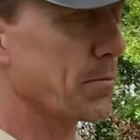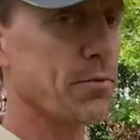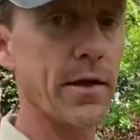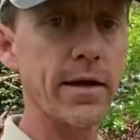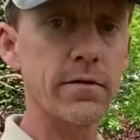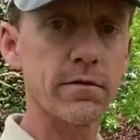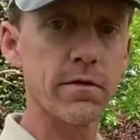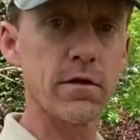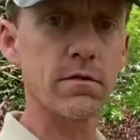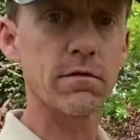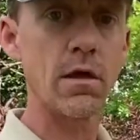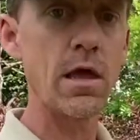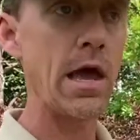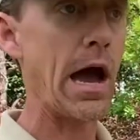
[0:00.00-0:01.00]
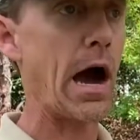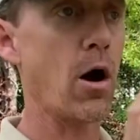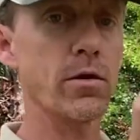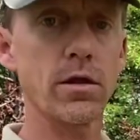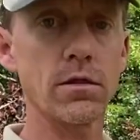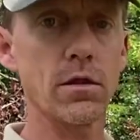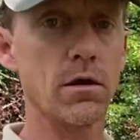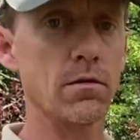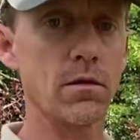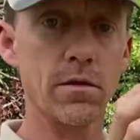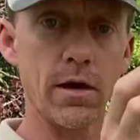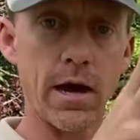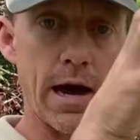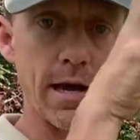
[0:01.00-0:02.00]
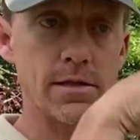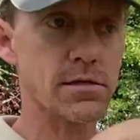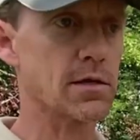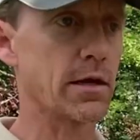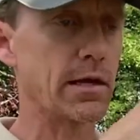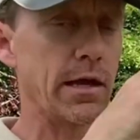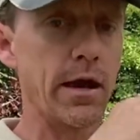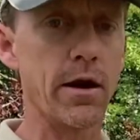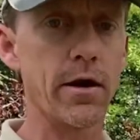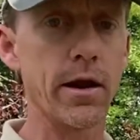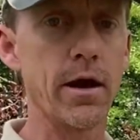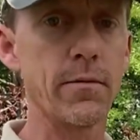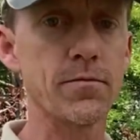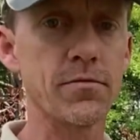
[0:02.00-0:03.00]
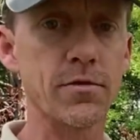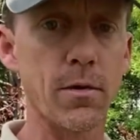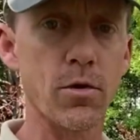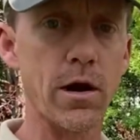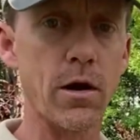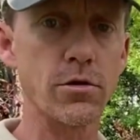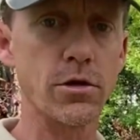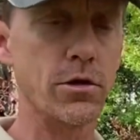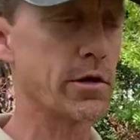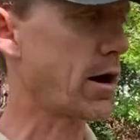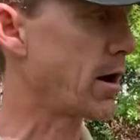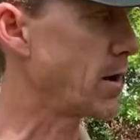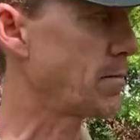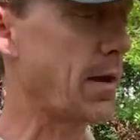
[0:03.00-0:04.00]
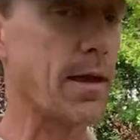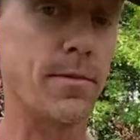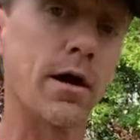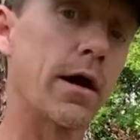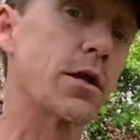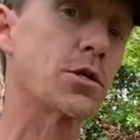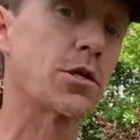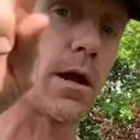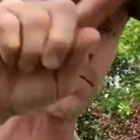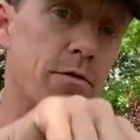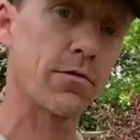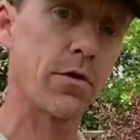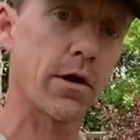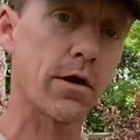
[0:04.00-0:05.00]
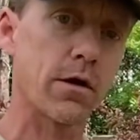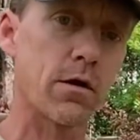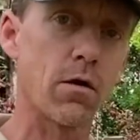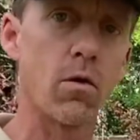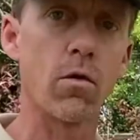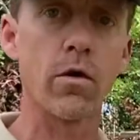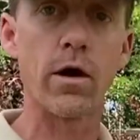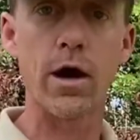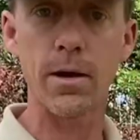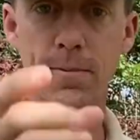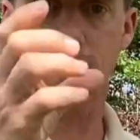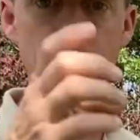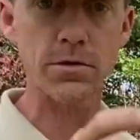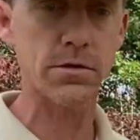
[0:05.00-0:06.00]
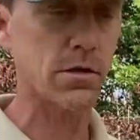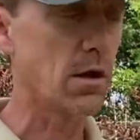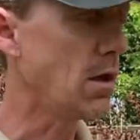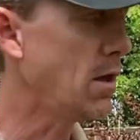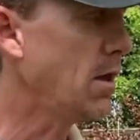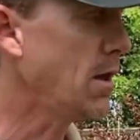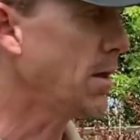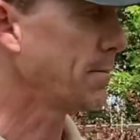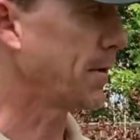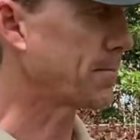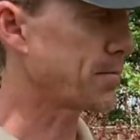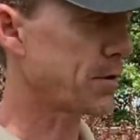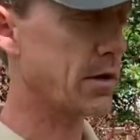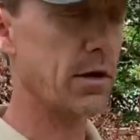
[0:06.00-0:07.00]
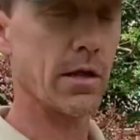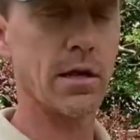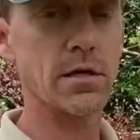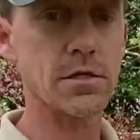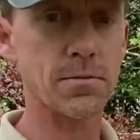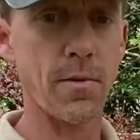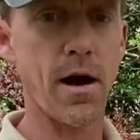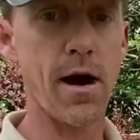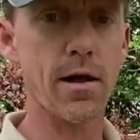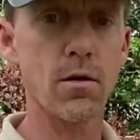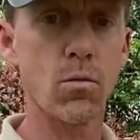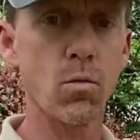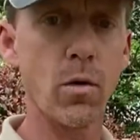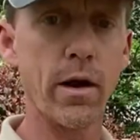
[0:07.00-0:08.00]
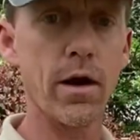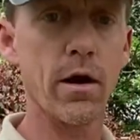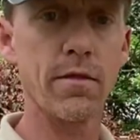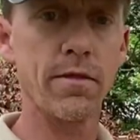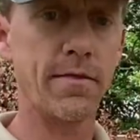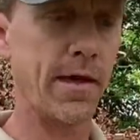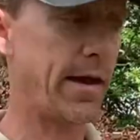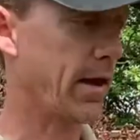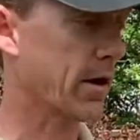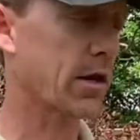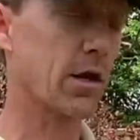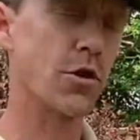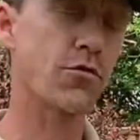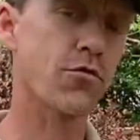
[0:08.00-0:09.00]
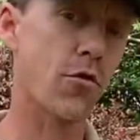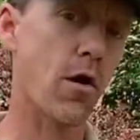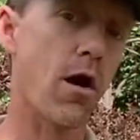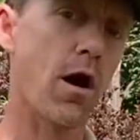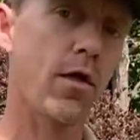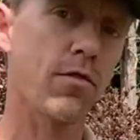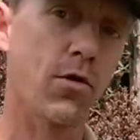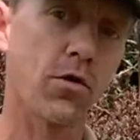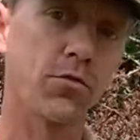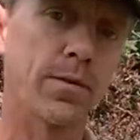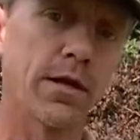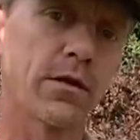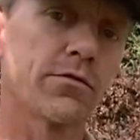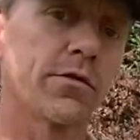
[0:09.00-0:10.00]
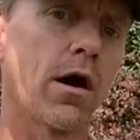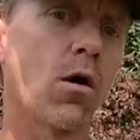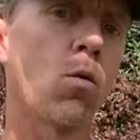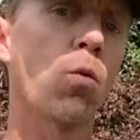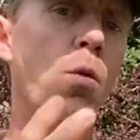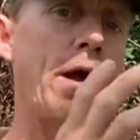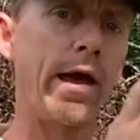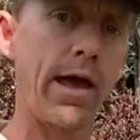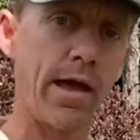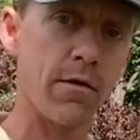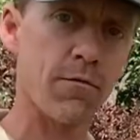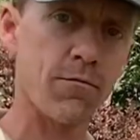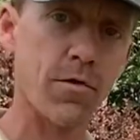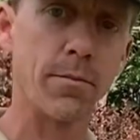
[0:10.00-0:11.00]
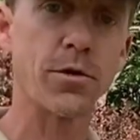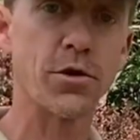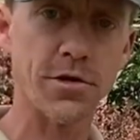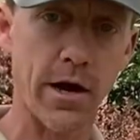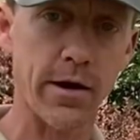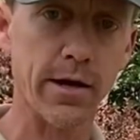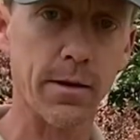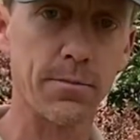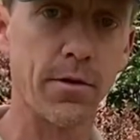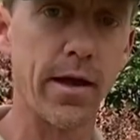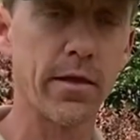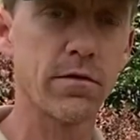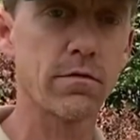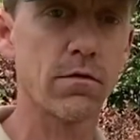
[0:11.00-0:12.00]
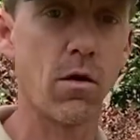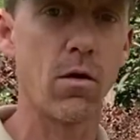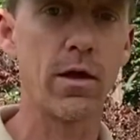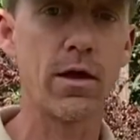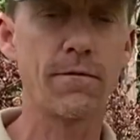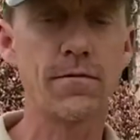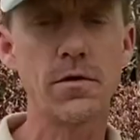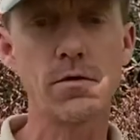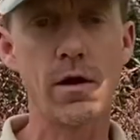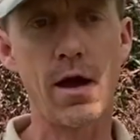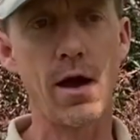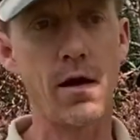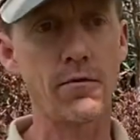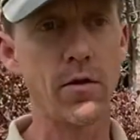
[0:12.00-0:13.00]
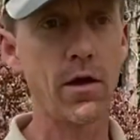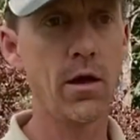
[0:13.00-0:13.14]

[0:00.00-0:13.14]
place this out in the hot sunny area, somewhere out in your yard, maybe on a shepherd's hook or on a post, but put it in a spot where they are going to draw those beetles away from your target plant. So if you have